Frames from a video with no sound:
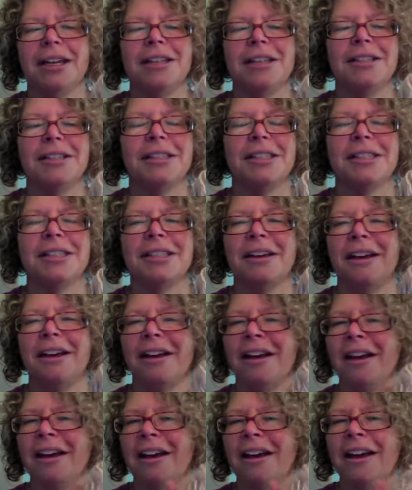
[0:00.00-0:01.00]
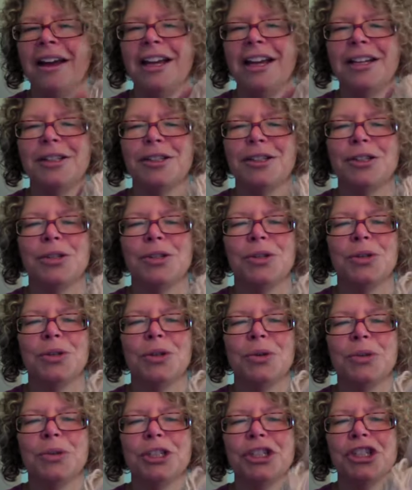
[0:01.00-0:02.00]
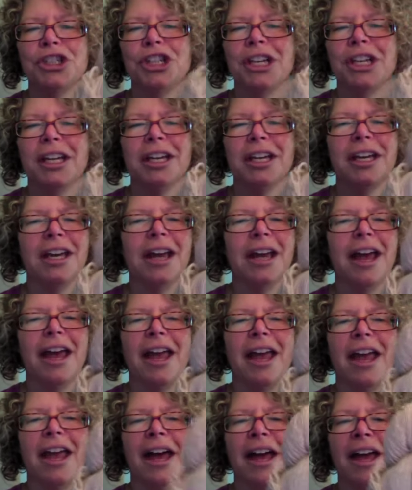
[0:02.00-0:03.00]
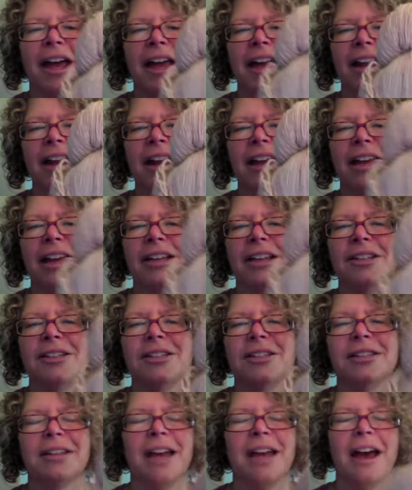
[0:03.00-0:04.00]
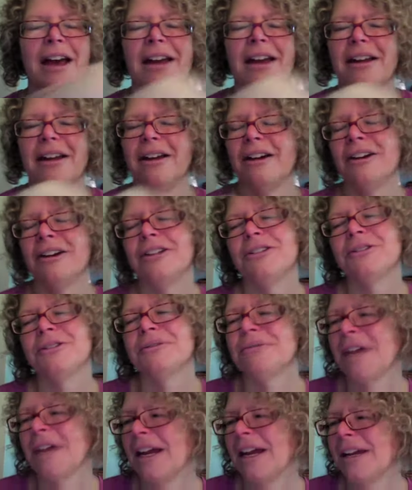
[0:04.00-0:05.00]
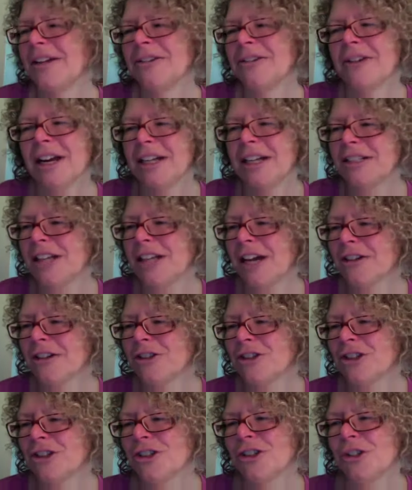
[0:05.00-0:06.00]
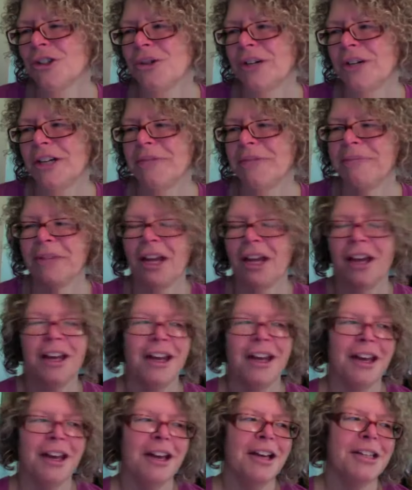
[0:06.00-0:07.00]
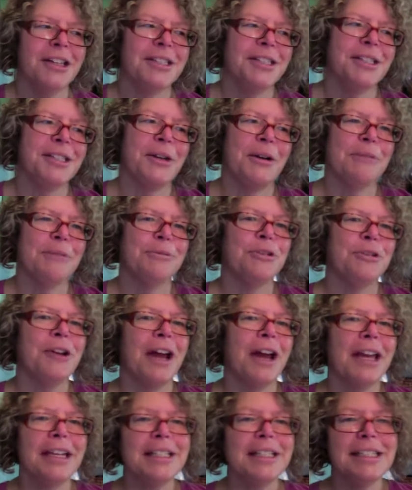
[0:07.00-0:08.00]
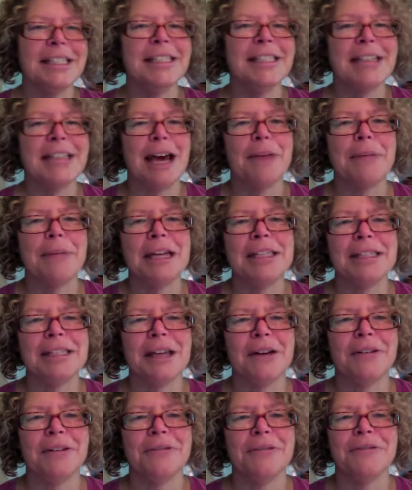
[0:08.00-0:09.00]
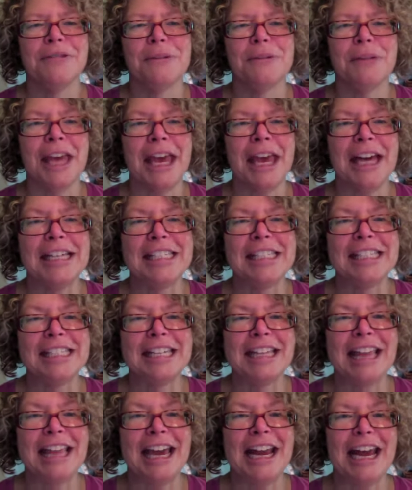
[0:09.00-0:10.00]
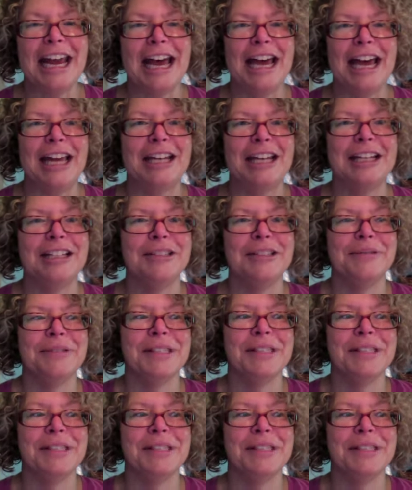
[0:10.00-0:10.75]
squishy, and it's got a great texture to it. So I'm trying to stop myself from casting that on. We'll see how long